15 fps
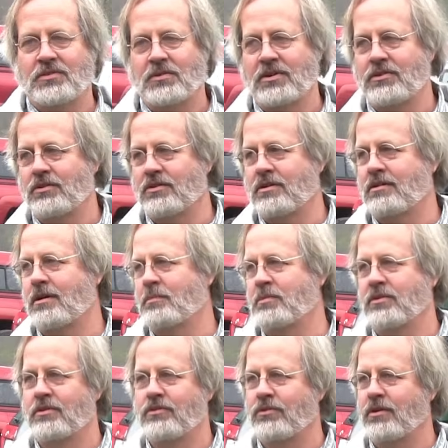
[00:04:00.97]
so I took a
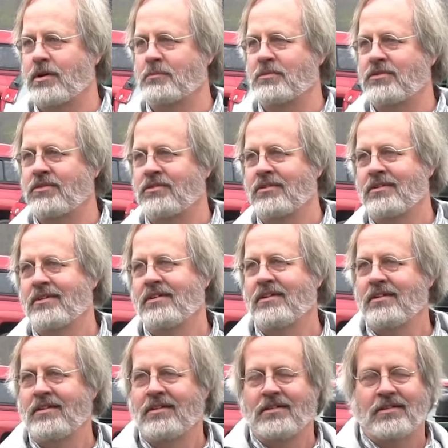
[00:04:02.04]
couple of drums
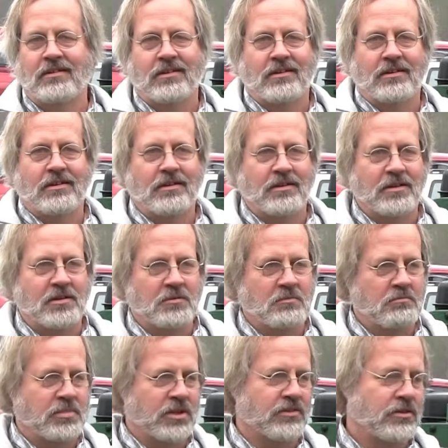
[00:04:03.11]

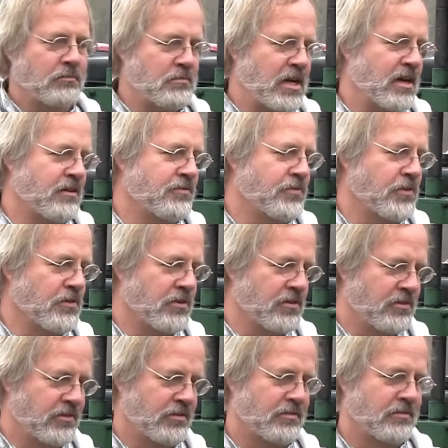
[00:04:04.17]
and built some
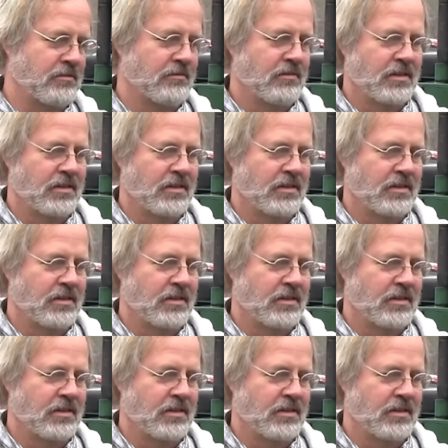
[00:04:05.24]
manifolds,